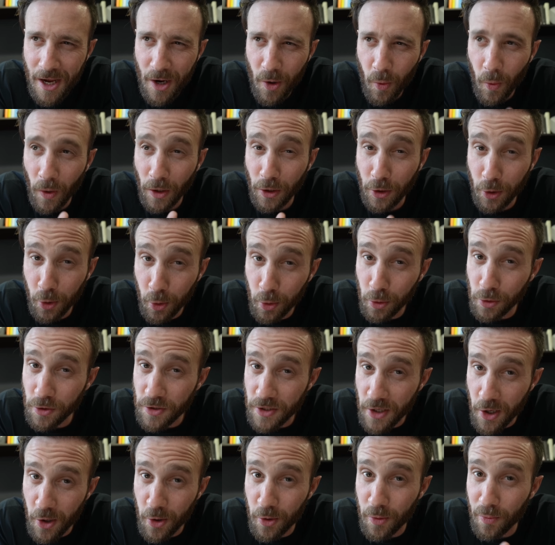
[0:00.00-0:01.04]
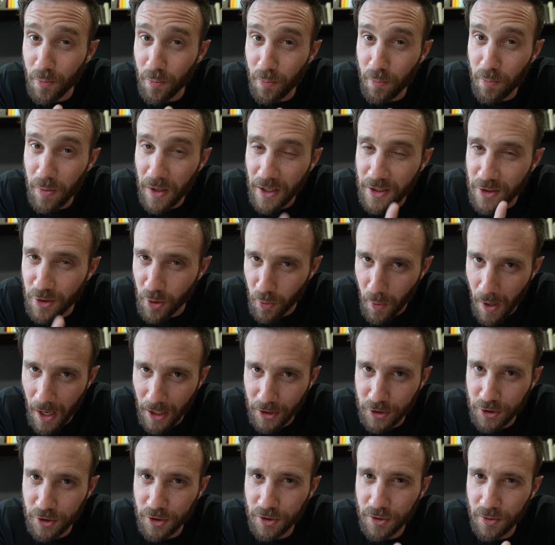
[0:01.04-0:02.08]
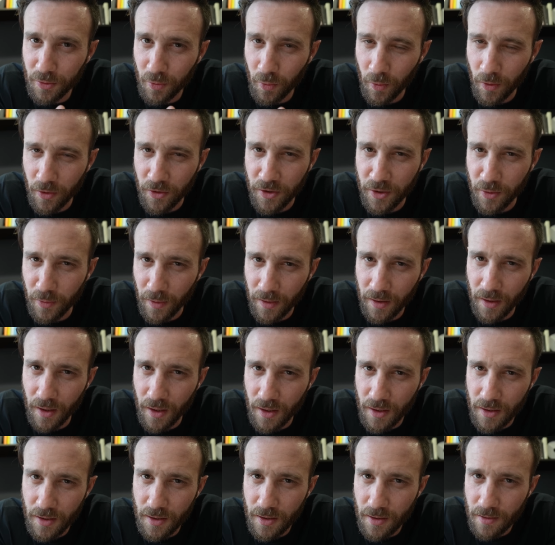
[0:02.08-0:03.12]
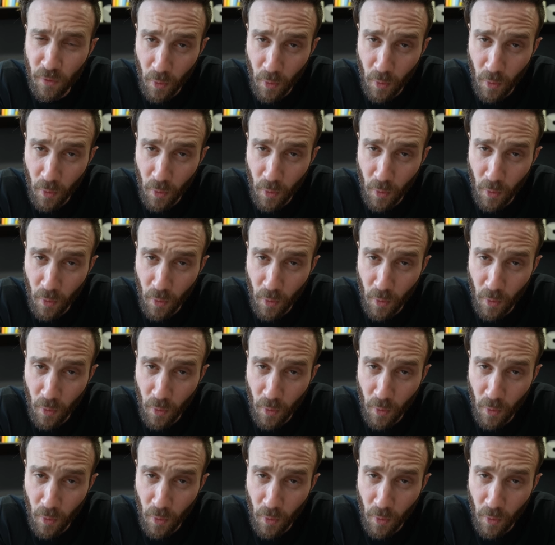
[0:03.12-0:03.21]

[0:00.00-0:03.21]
what Google's own Pixel Watch will do with this.